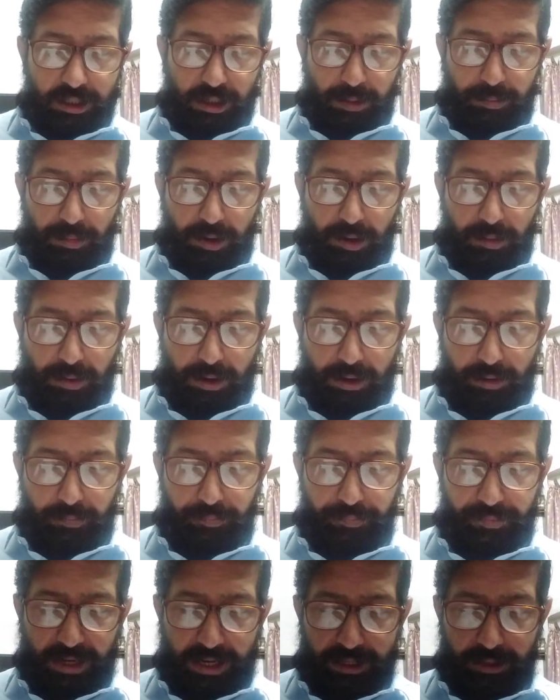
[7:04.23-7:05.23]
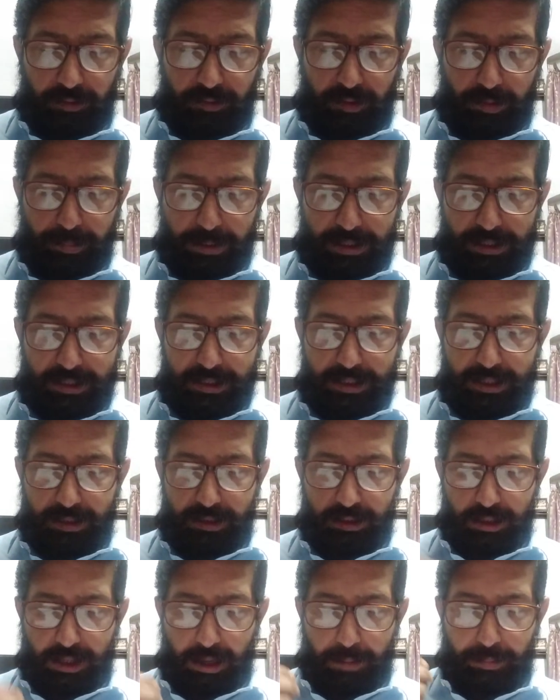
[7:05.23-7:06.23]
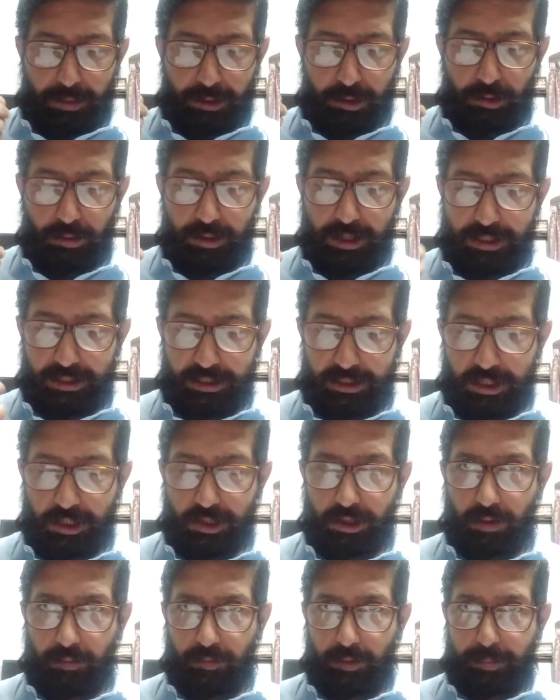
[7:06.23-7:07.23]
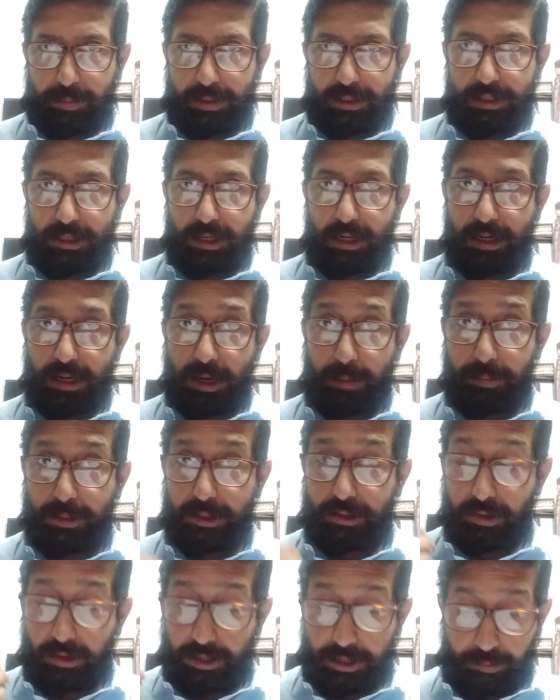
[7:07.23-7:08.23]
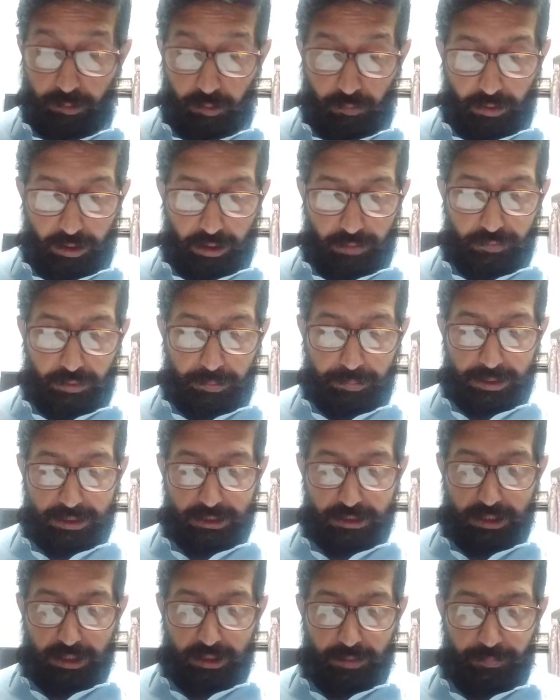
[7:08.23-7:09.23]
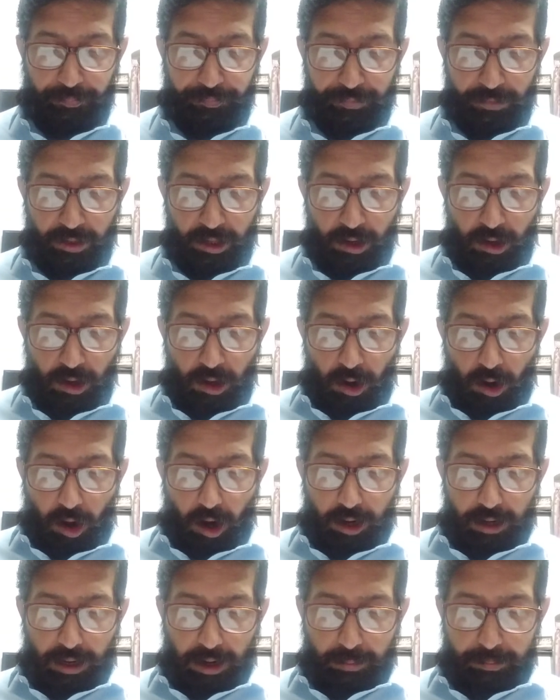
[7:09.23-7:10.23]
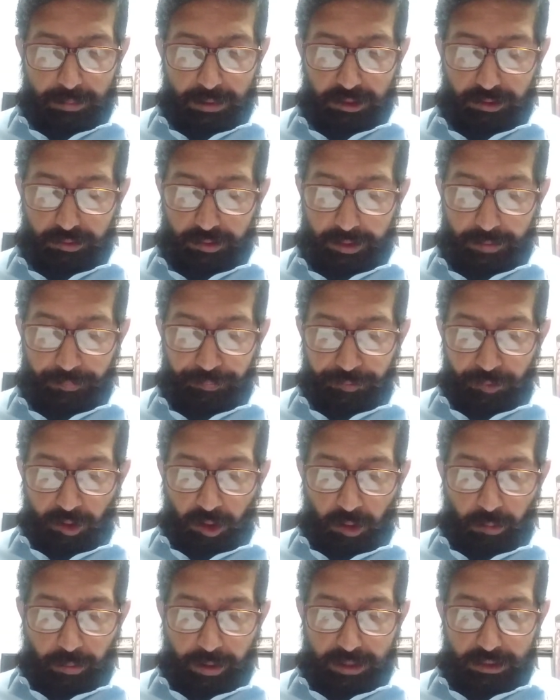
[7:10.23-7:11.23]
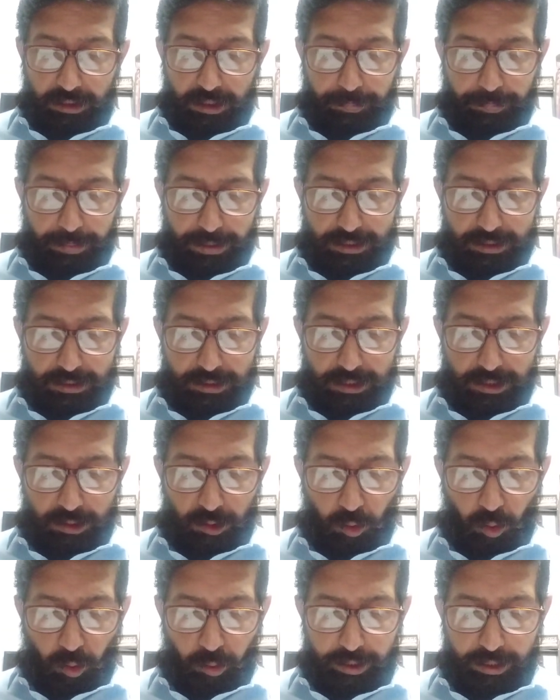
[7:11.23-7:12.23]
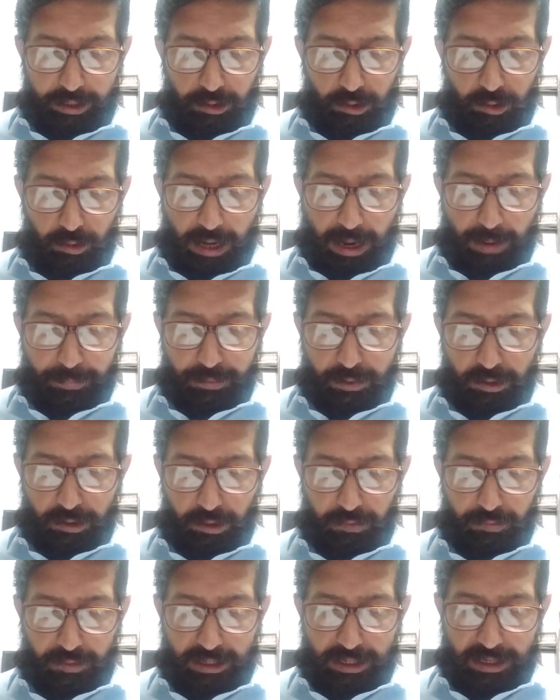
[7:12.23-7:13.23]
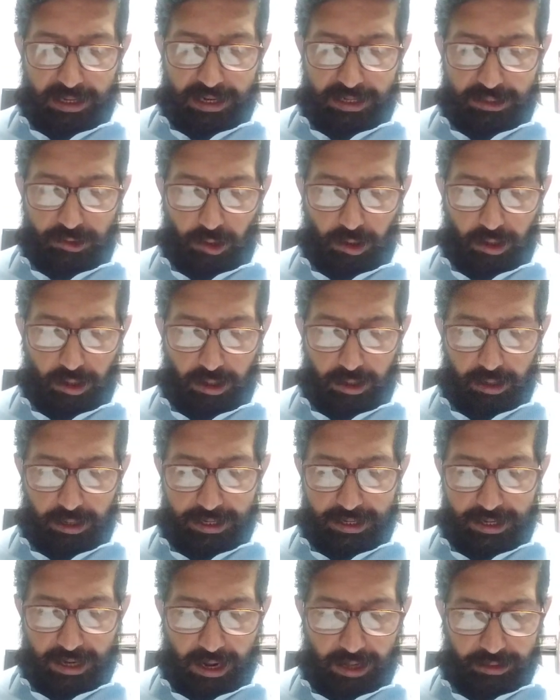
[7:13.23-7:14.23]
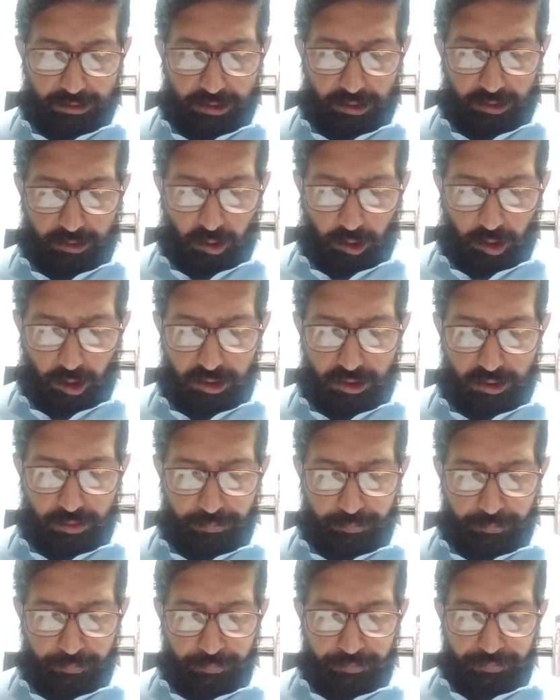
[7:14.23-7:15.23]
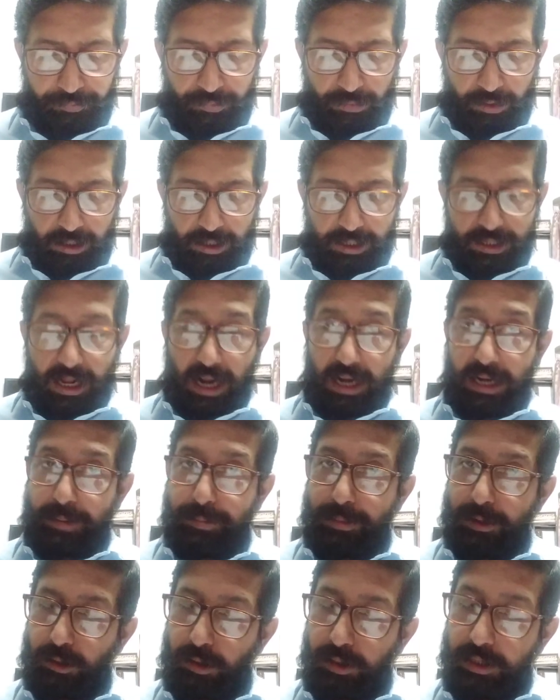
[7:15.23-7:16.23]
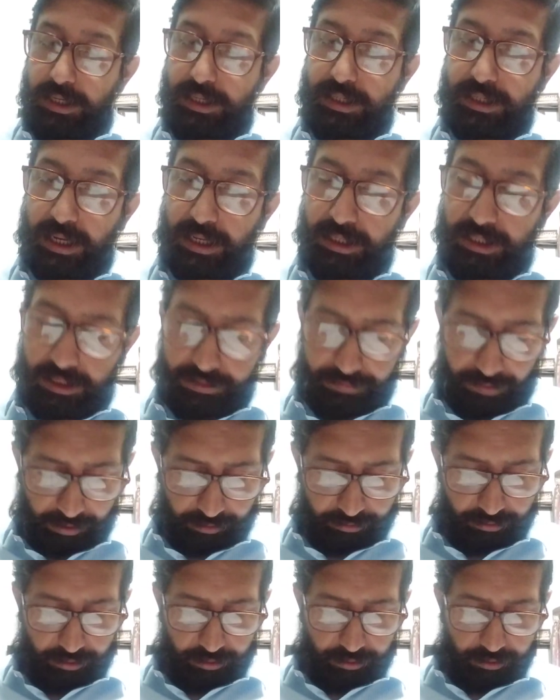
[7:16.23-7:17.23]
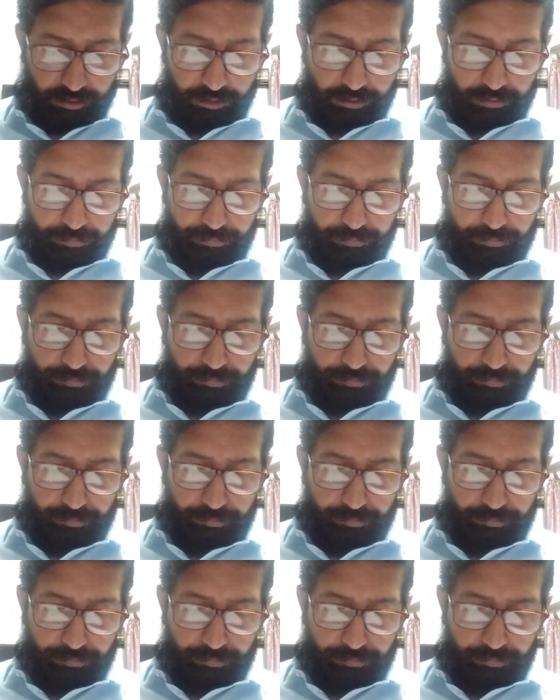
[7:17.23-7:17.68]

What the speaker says: Number one, death of the President. Number two, resignation of the President. Number three, removal of the President. Or number three, when the President, owing to absence of illness or any other cause, is unable to discharge his functions.